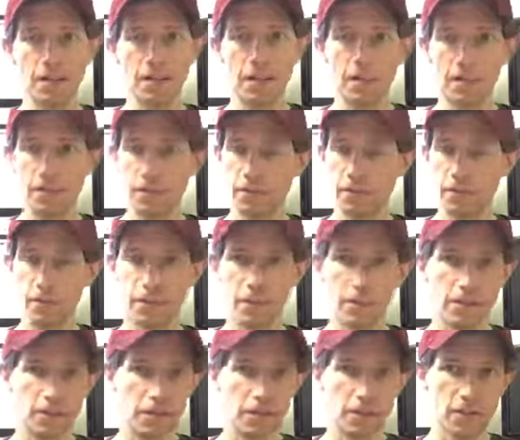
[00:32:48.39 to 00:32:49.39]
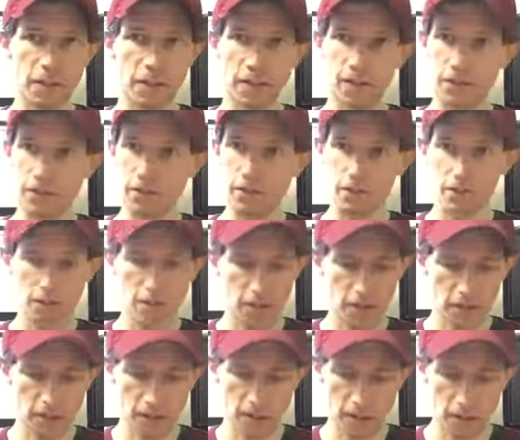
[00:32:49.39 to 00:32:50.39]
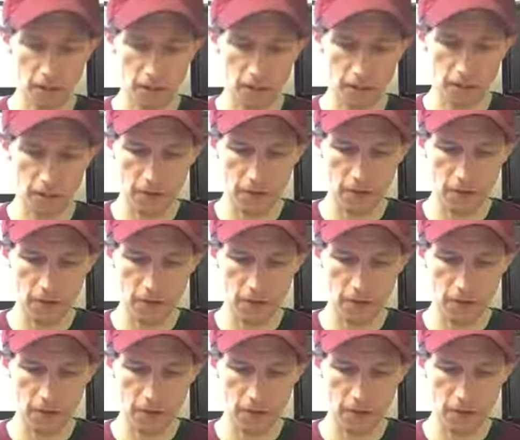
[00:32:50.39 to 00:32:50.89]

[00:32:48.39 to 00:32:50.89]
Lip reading: and it's very strange, very strange.